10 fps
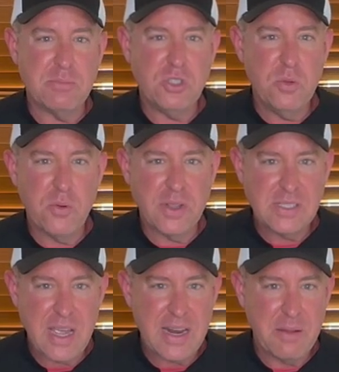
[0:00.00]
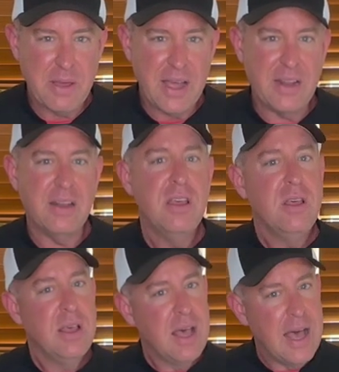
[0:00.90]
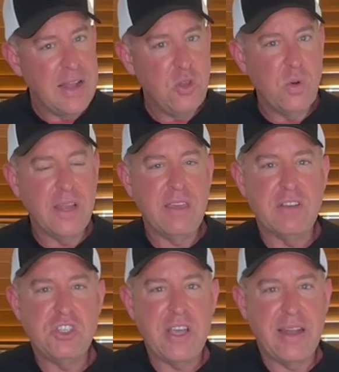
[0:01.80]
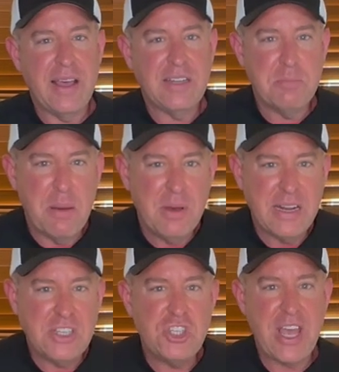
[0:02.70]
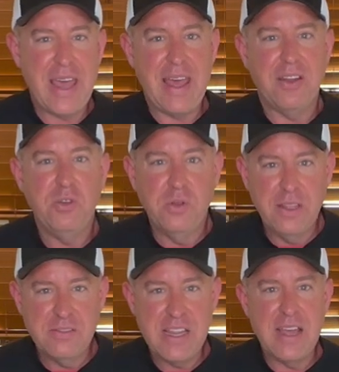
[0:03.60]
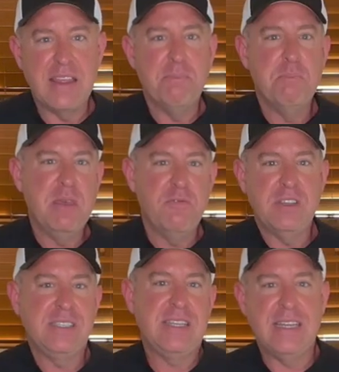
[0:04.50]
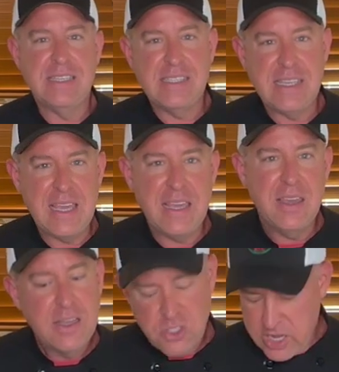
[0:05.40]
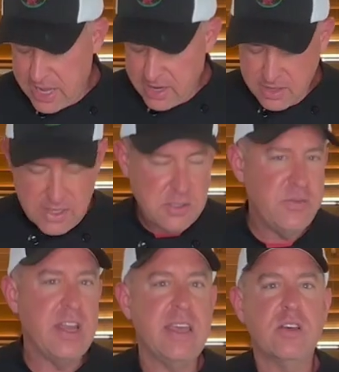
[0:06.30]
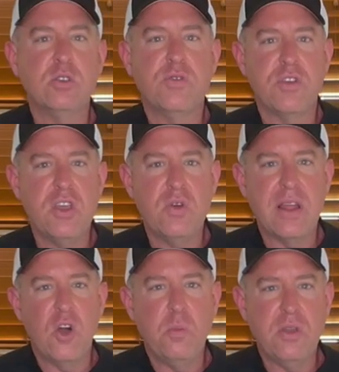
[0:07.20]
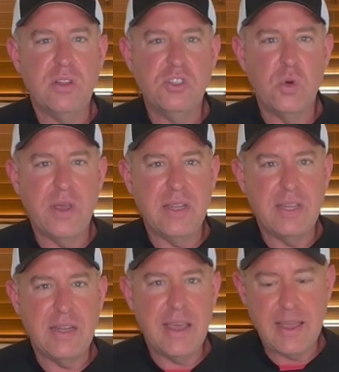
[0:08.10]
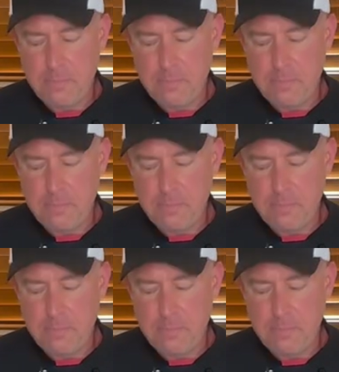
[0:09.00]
I'm super excited about it. I do want to give a shout out to my buddy Chad, who lives down in Memphis, Tennessee. Chad, this video is for you, and I hope you enjoy it today.